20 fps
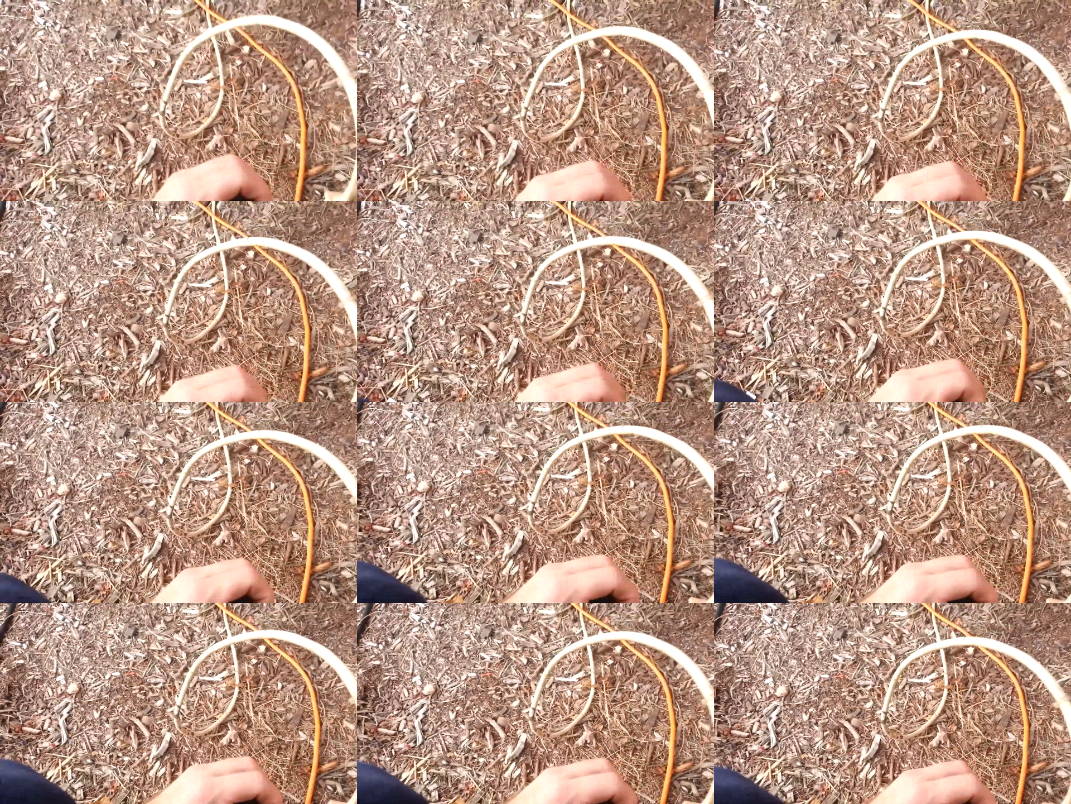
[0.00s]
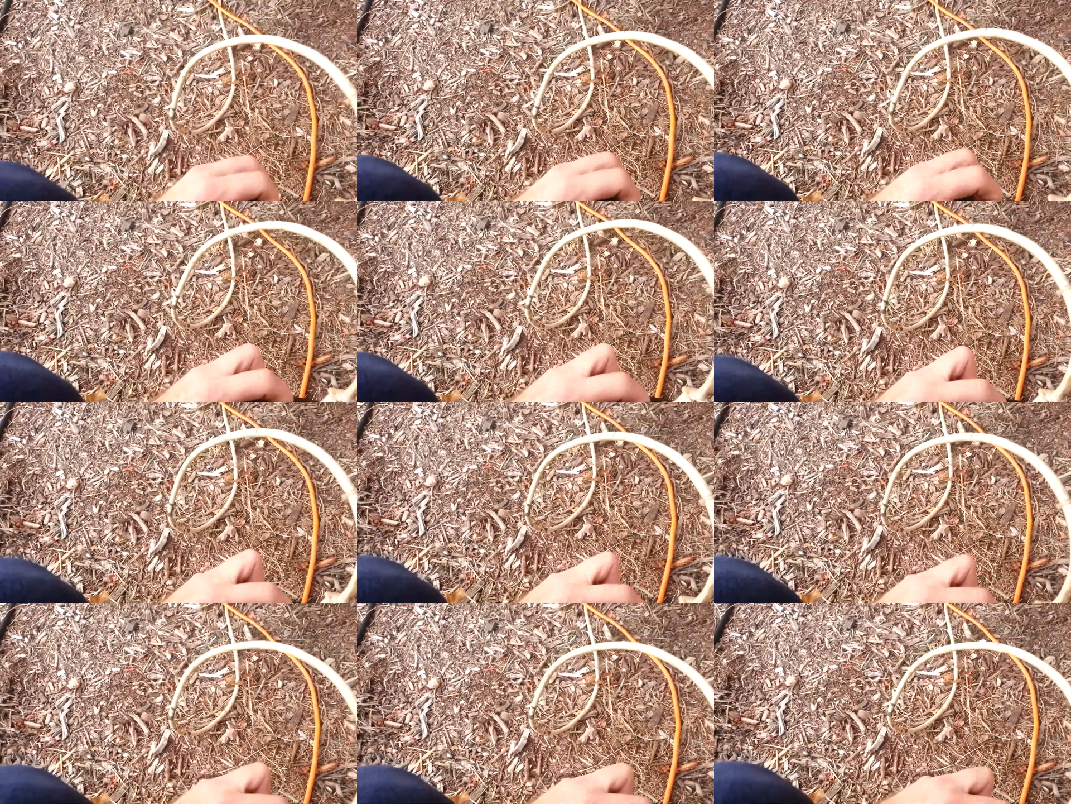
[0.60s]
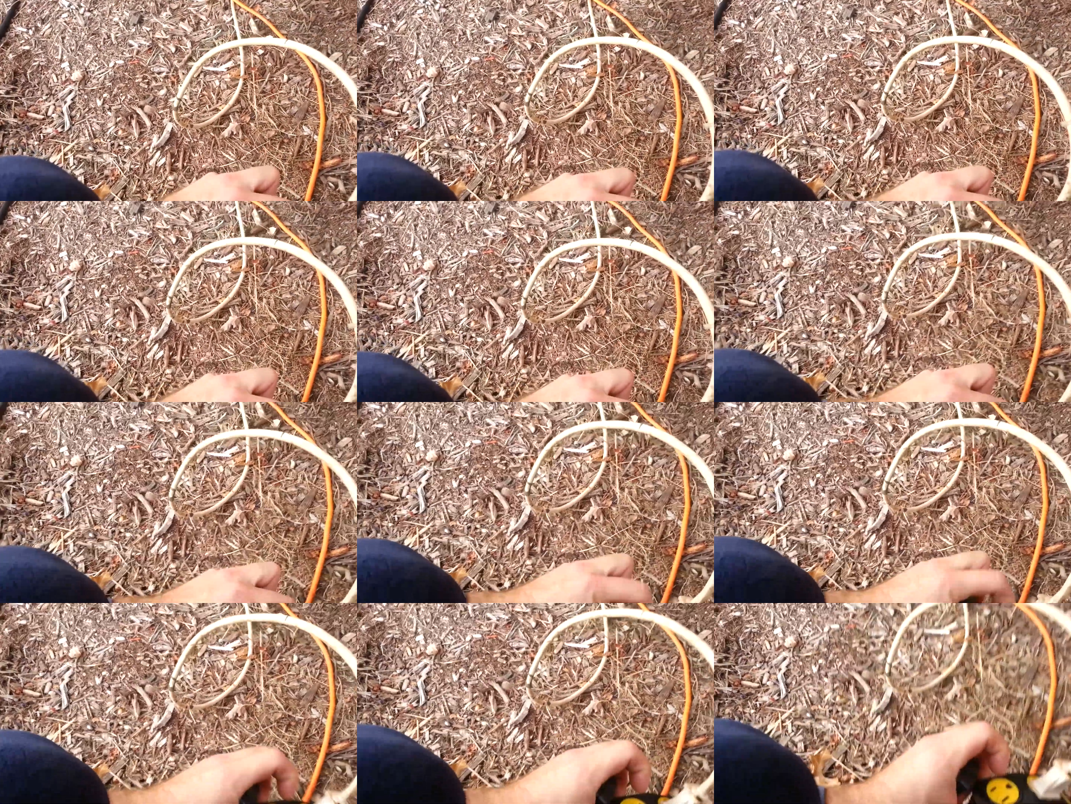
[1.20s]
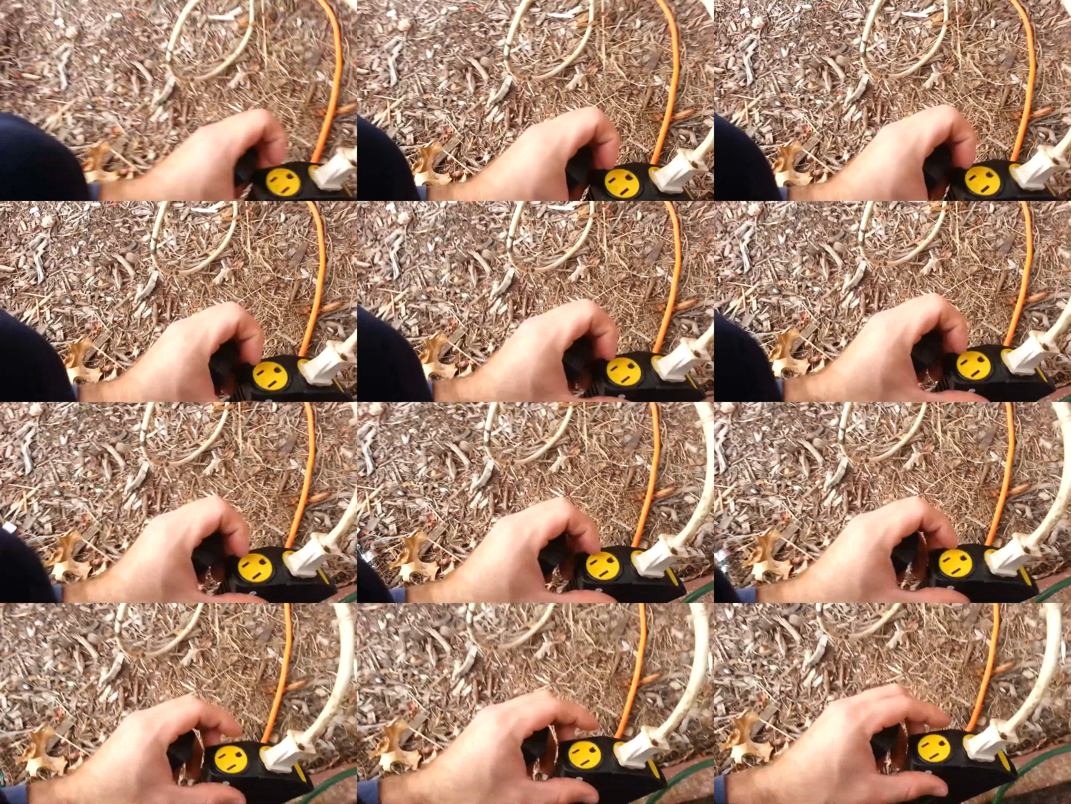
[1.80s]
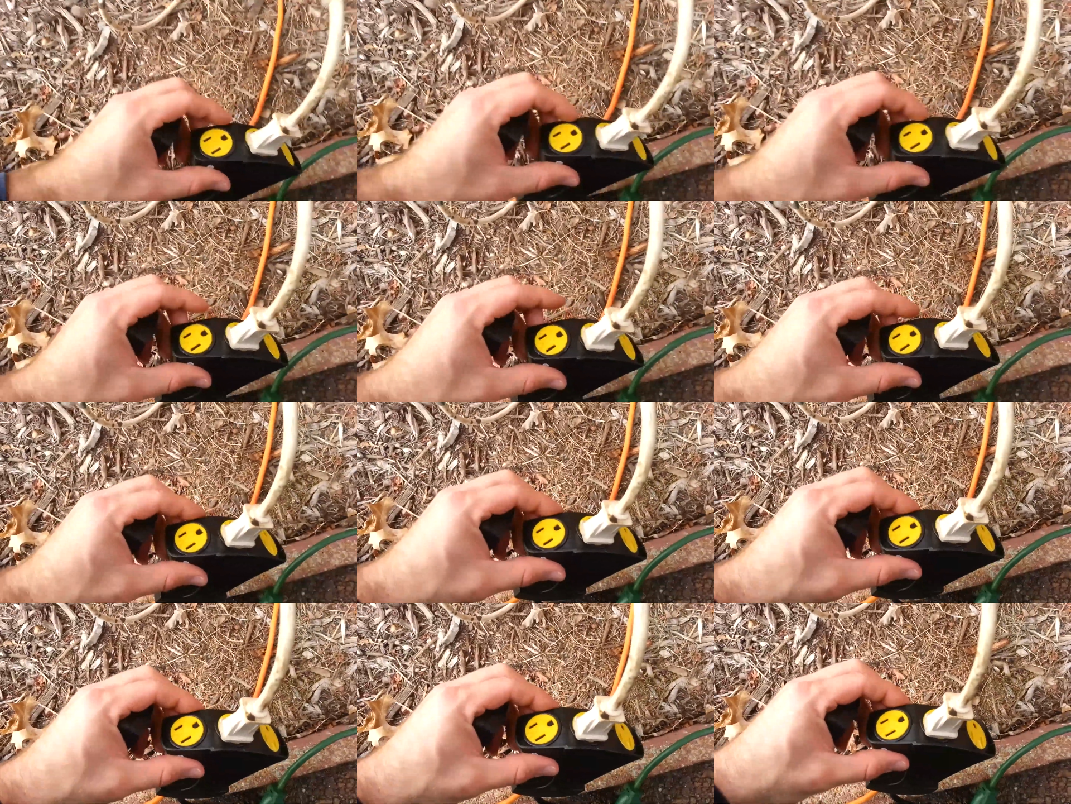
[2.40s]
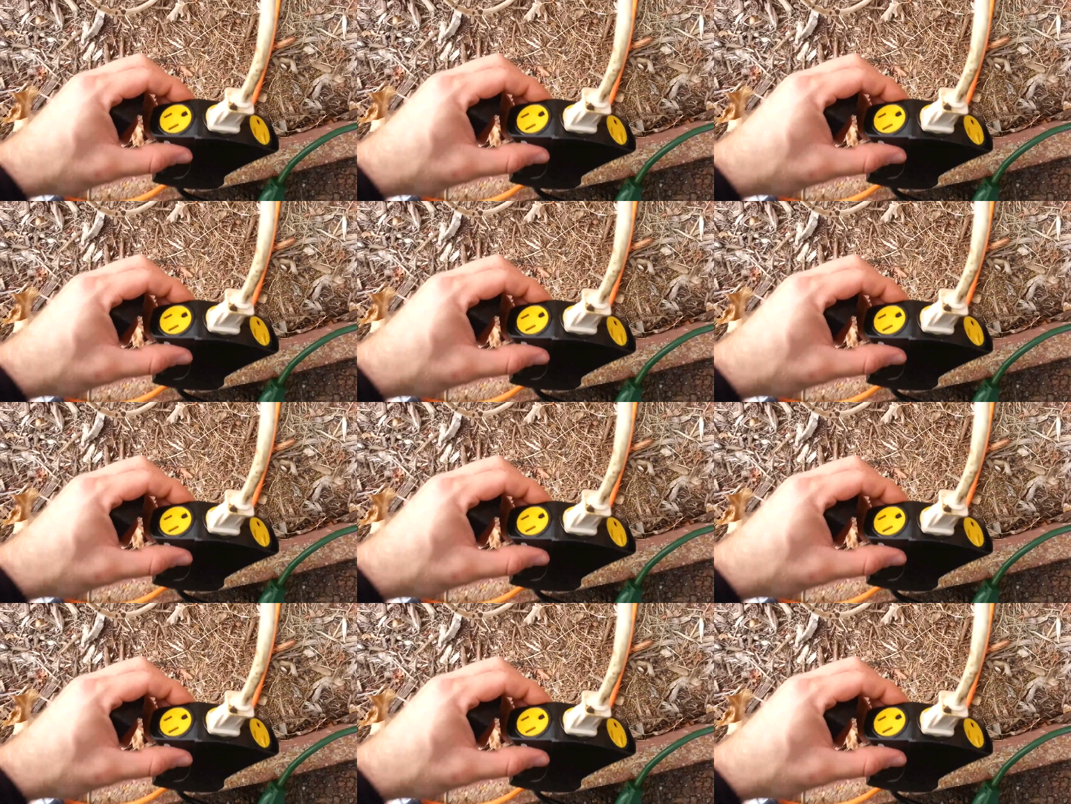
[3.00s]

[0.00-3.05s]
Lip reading: Nobody's mouth can be seen.